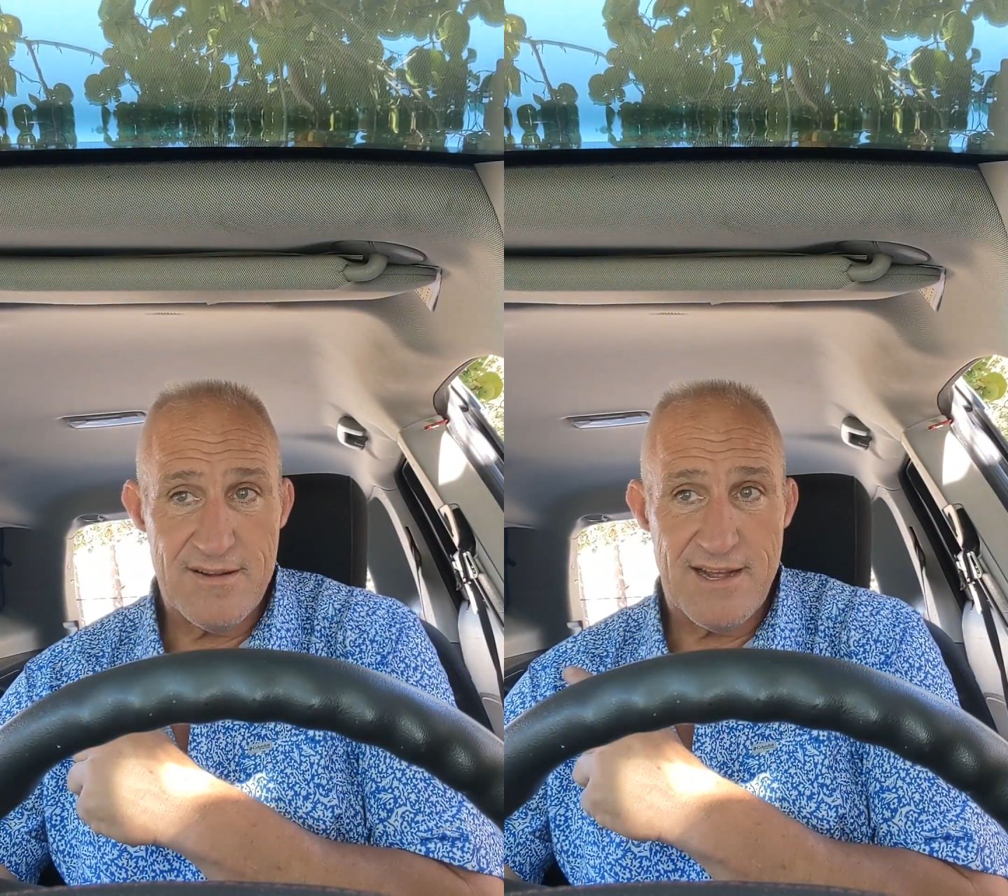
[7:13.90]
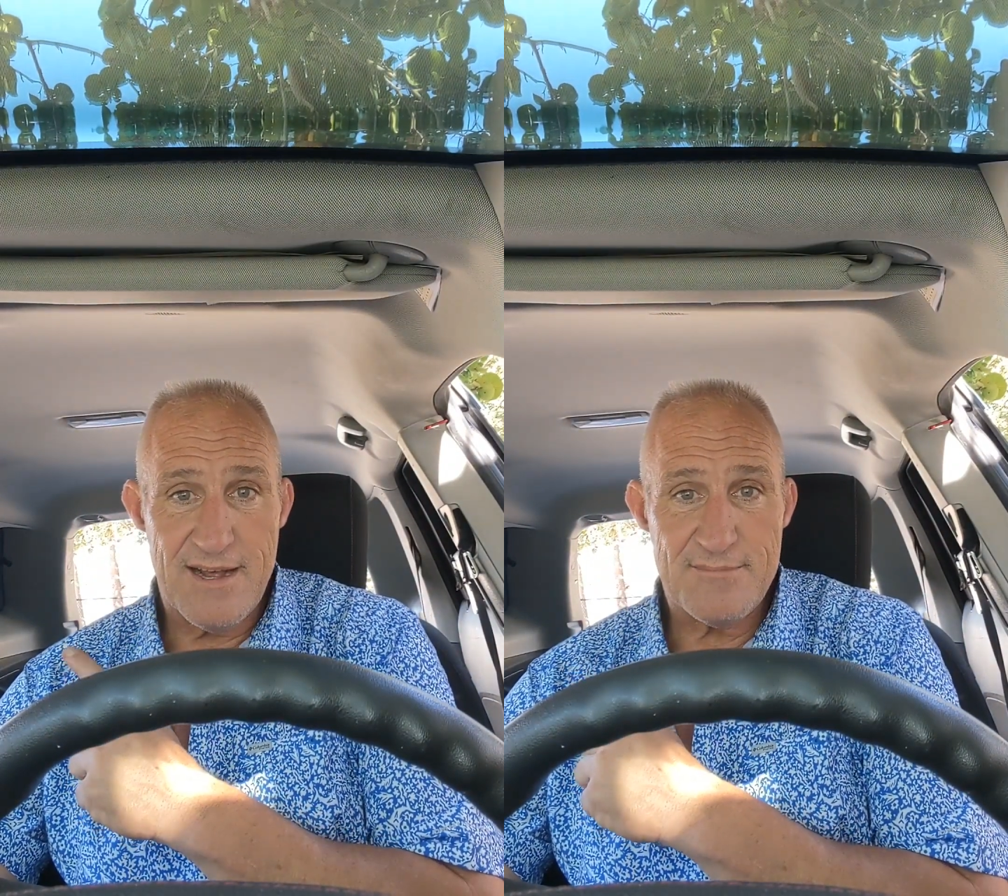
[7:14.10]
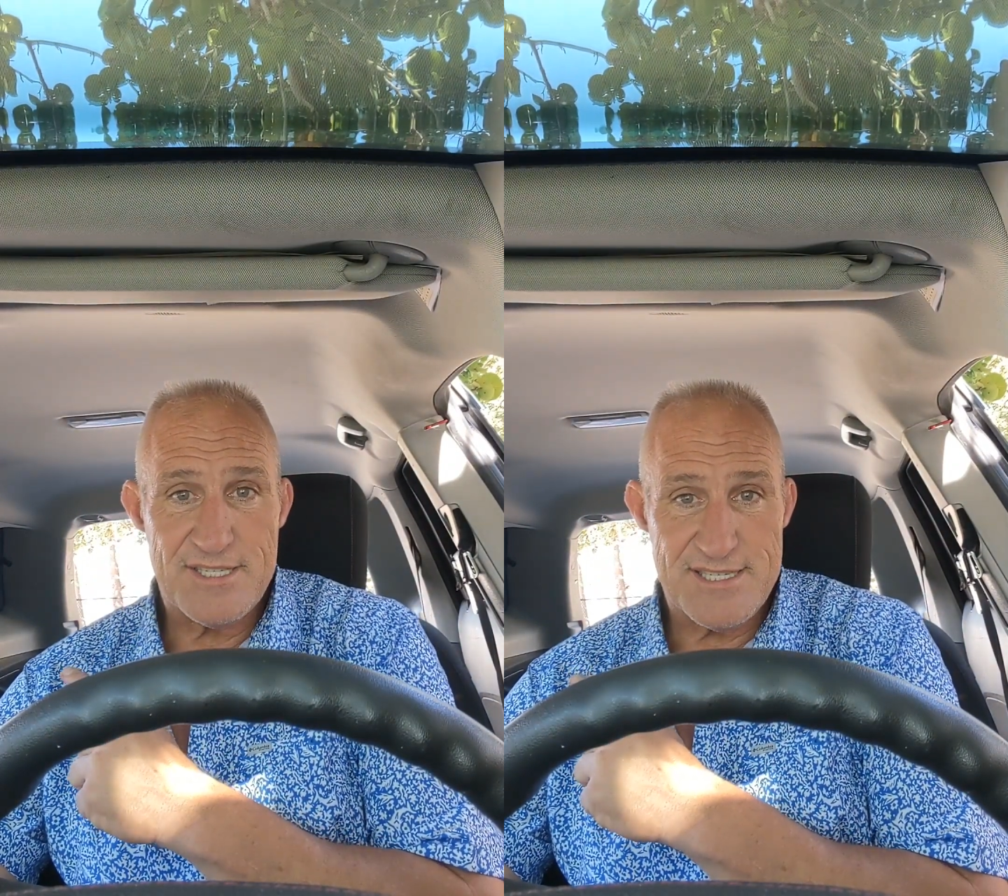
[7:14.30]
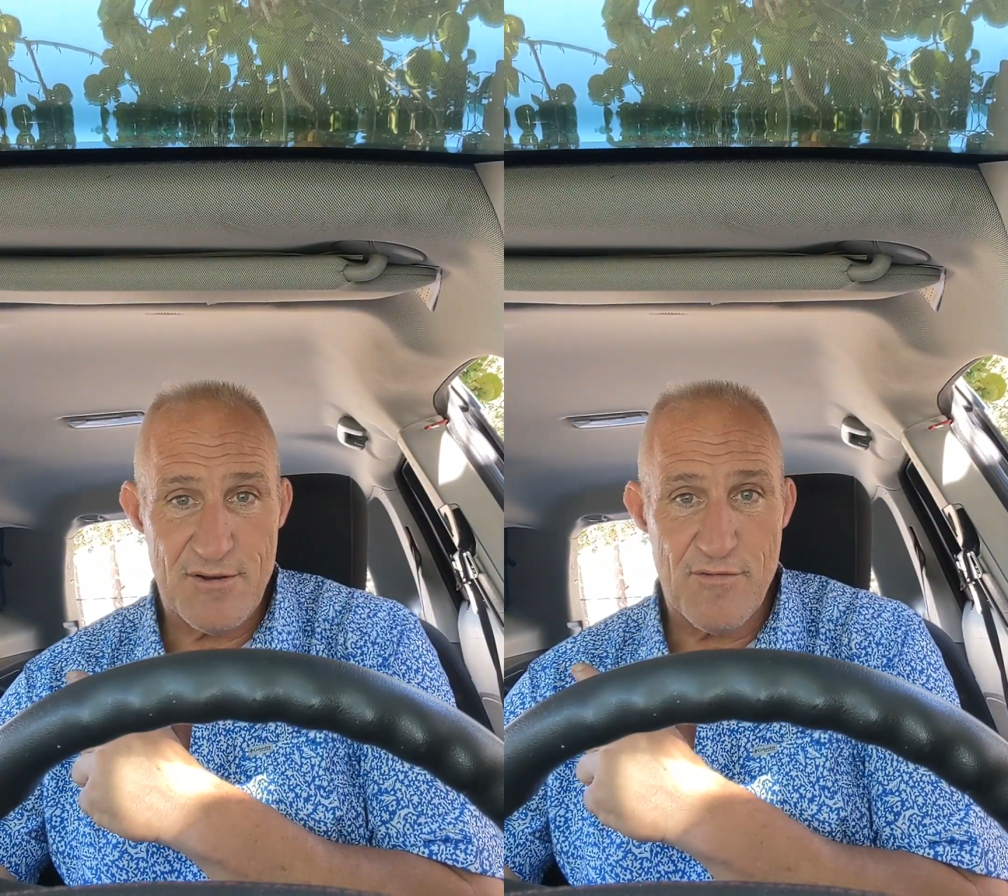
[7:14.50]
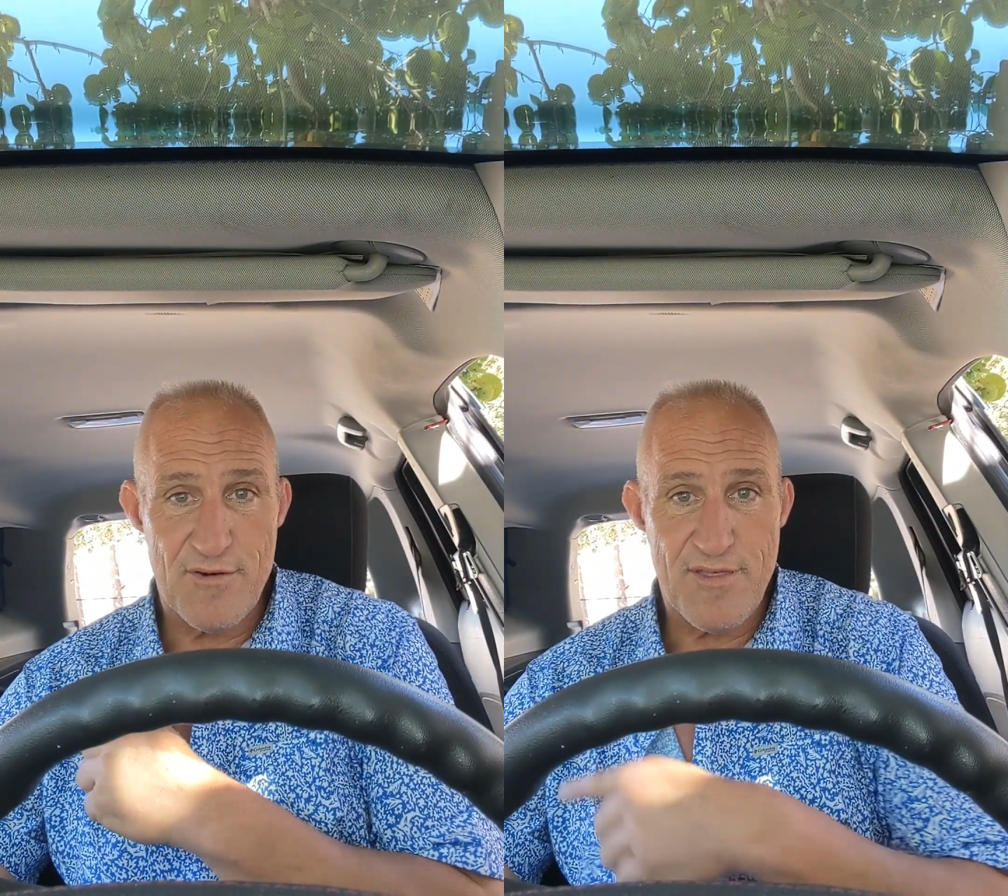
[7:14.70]

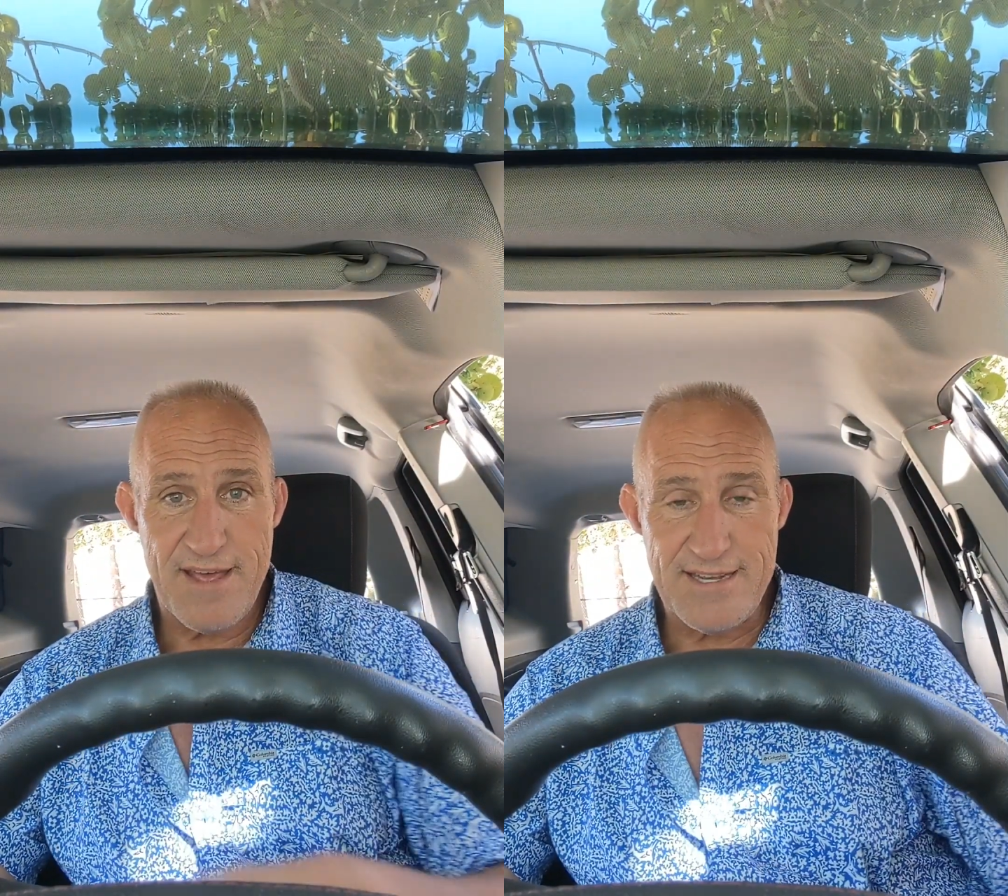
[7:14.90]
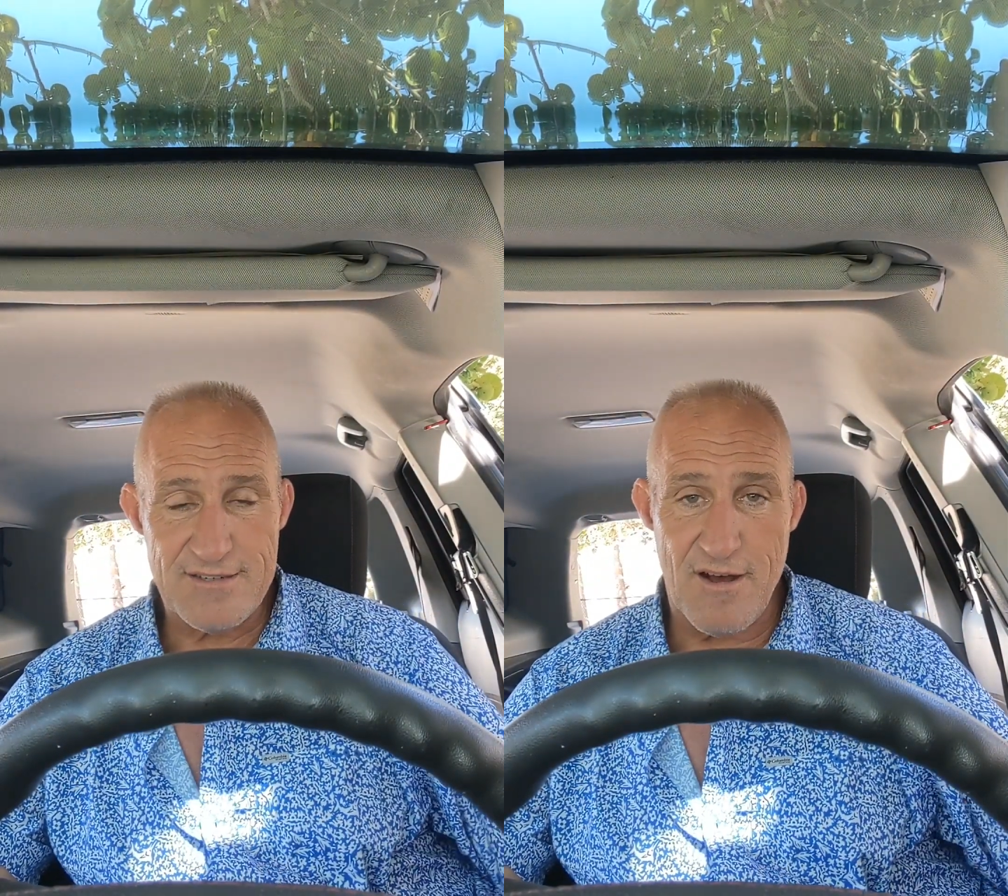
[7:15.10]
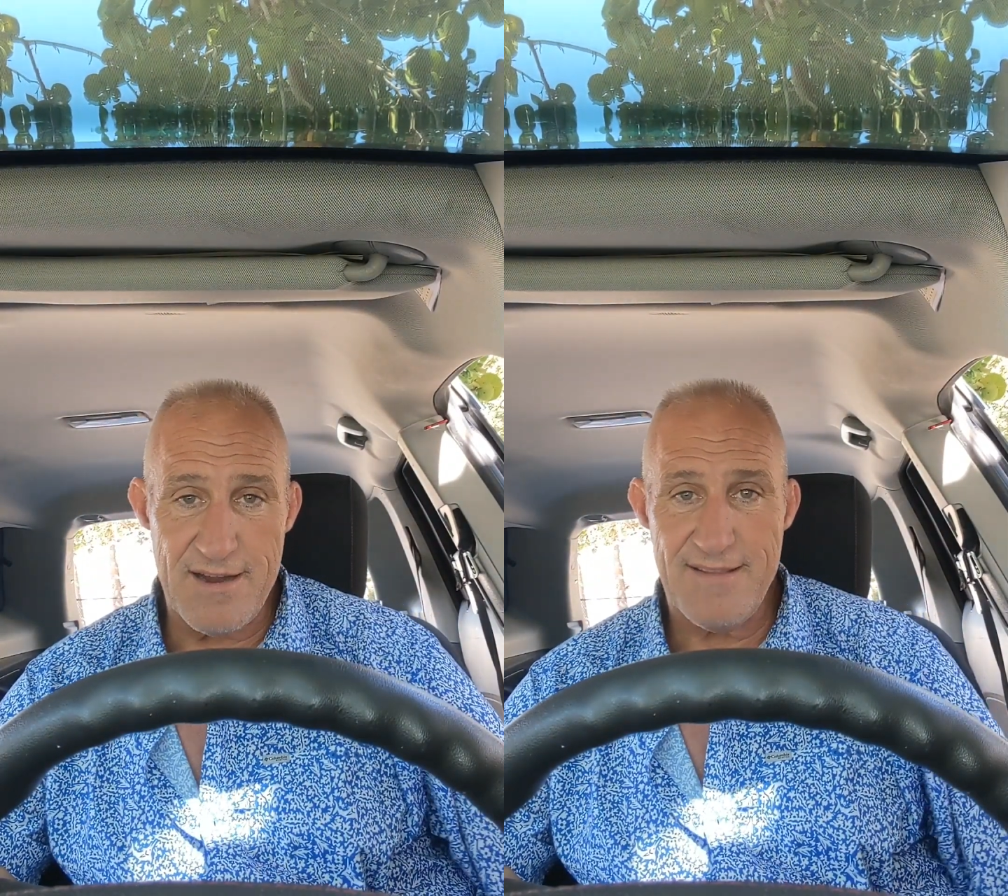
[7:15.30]
silver things on,